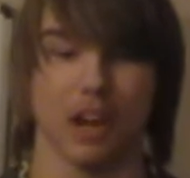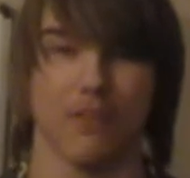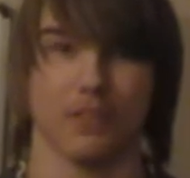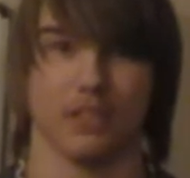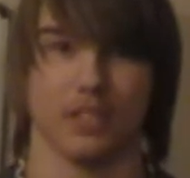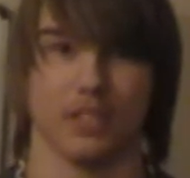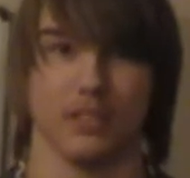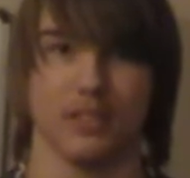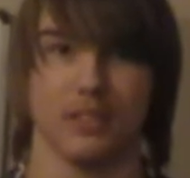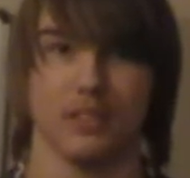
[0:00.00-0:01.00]
conferences
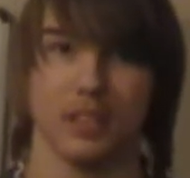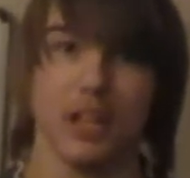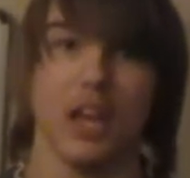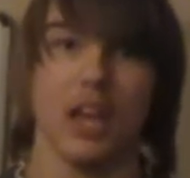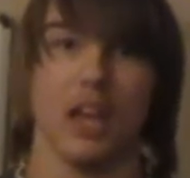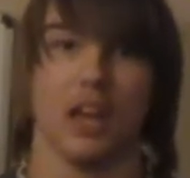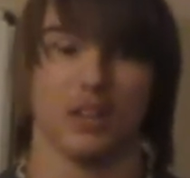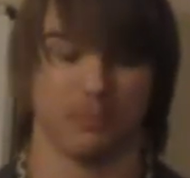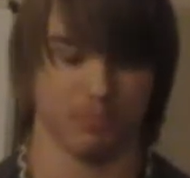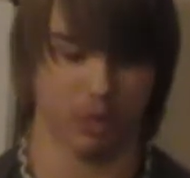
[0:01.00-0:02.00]

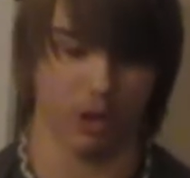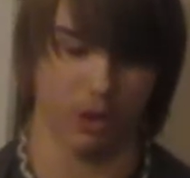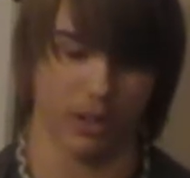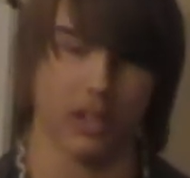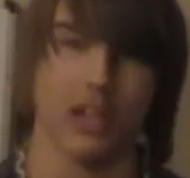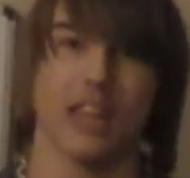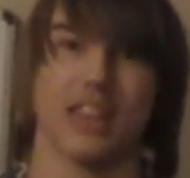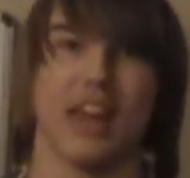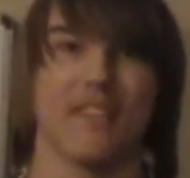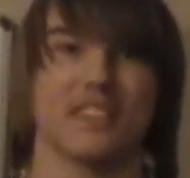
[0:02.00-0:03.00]
go in, and
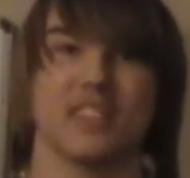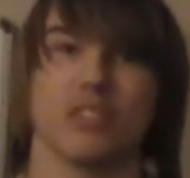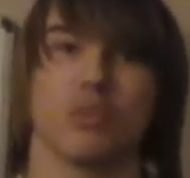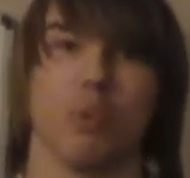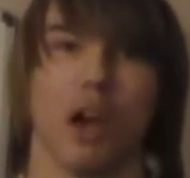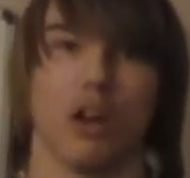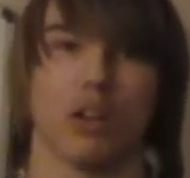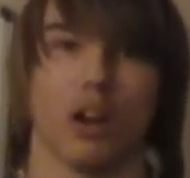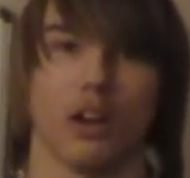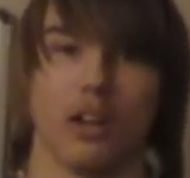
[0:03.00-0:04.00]
then have 6 wild
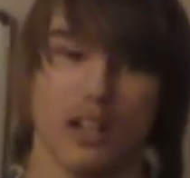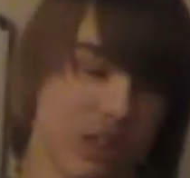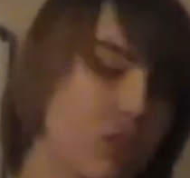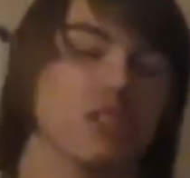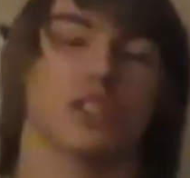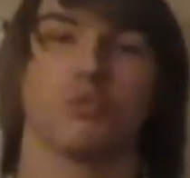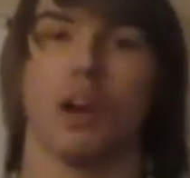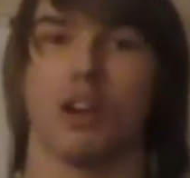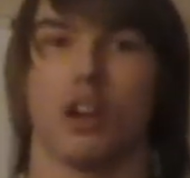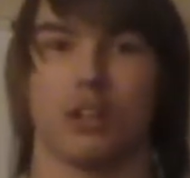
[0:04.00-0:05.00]
cards. Now those 6
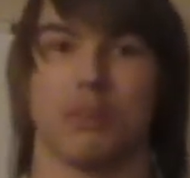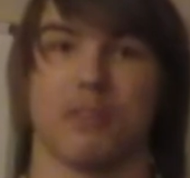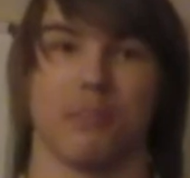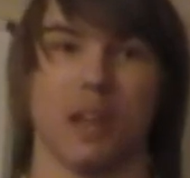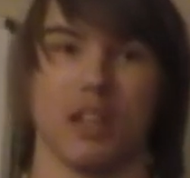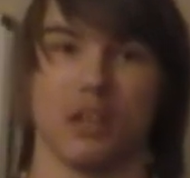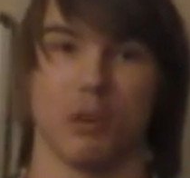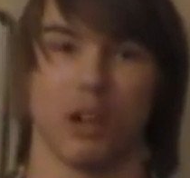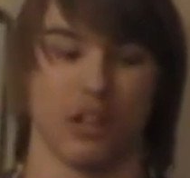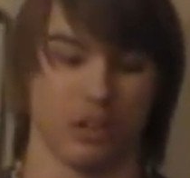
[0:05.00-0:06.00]
wild cards could be from
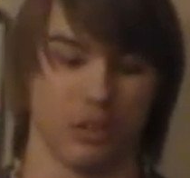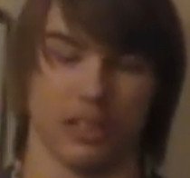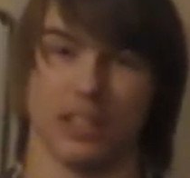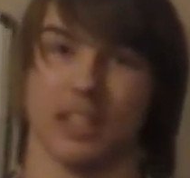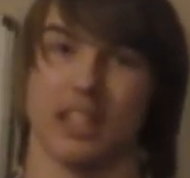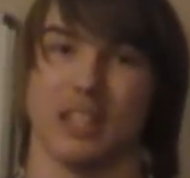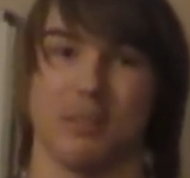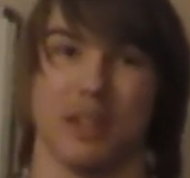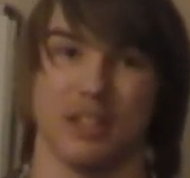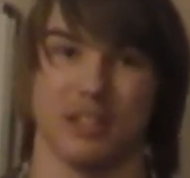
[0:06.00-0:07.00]
anywhere, including the
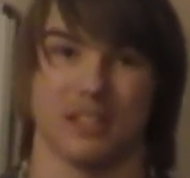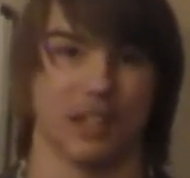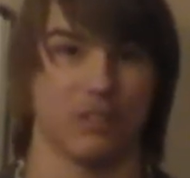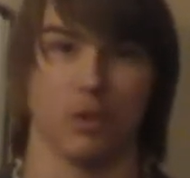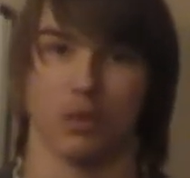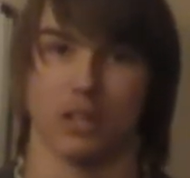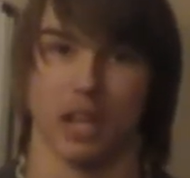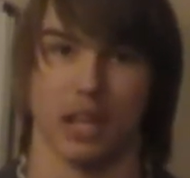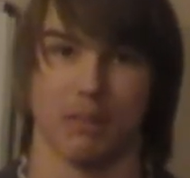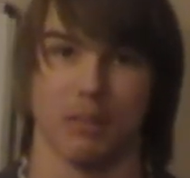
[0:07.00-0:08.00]
independents like Notre
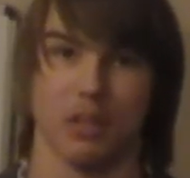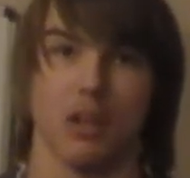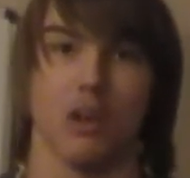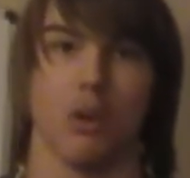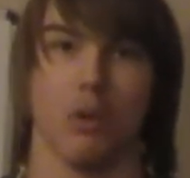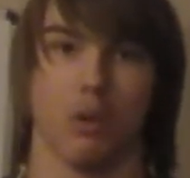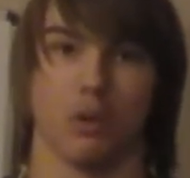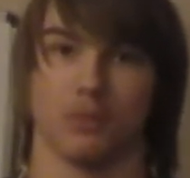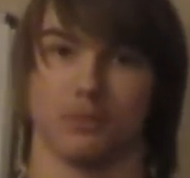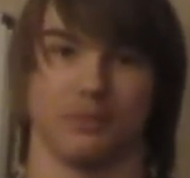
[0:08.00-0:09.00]
Dame,
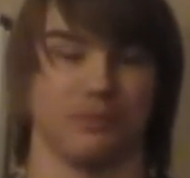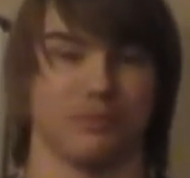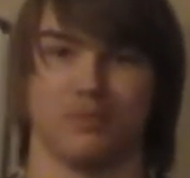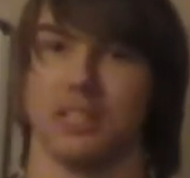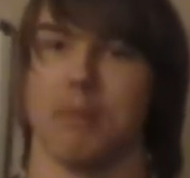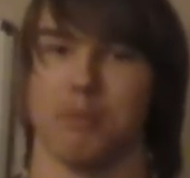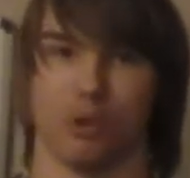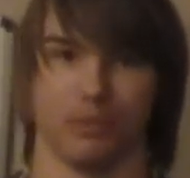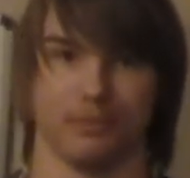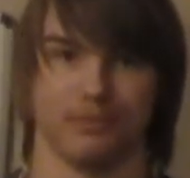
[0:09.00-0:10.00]
or
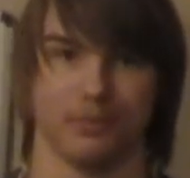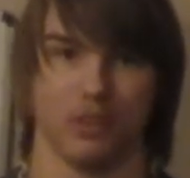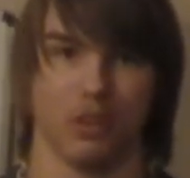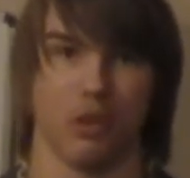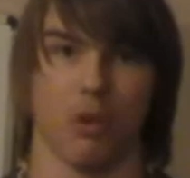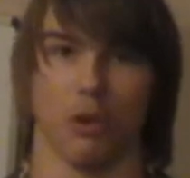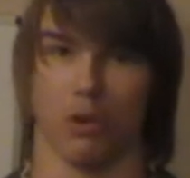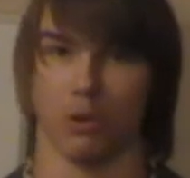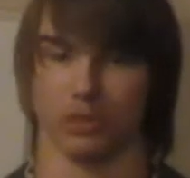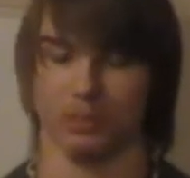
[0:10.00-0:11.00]
Temple, or
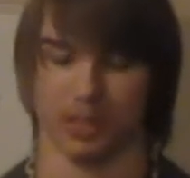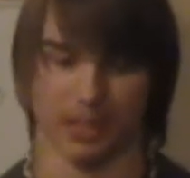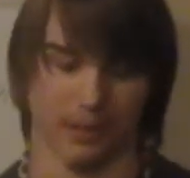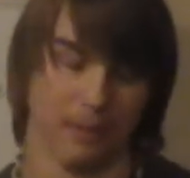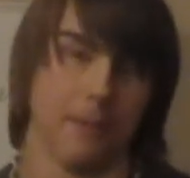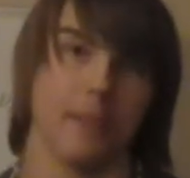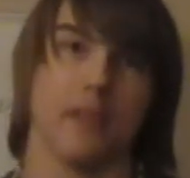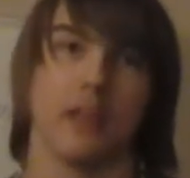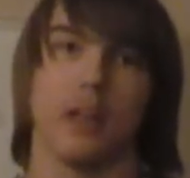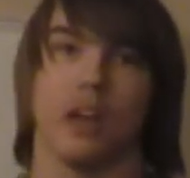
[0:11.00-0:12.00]
Old Dominion.
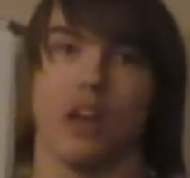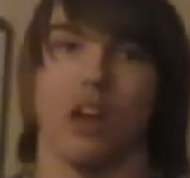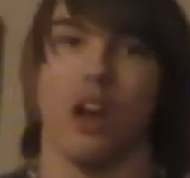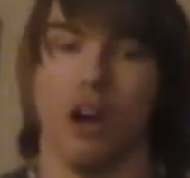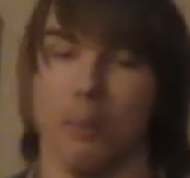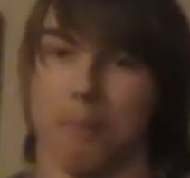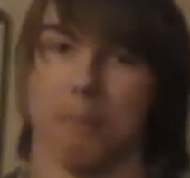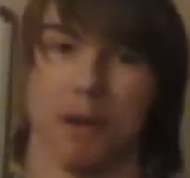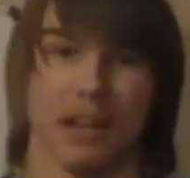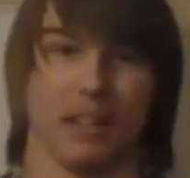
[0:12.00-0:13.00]

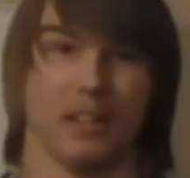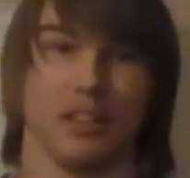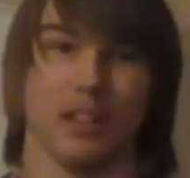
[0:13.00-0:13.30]
But